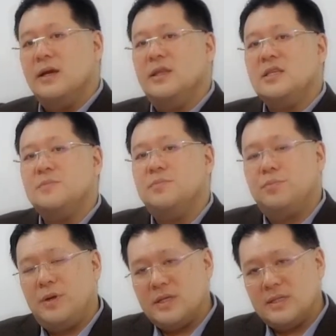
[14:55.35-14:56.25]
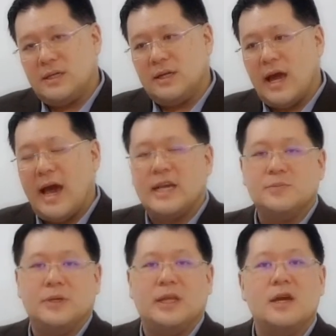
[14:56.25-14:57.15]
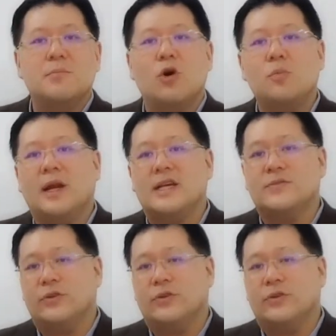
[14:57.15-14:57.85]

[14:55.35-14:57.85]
This person has been immobilized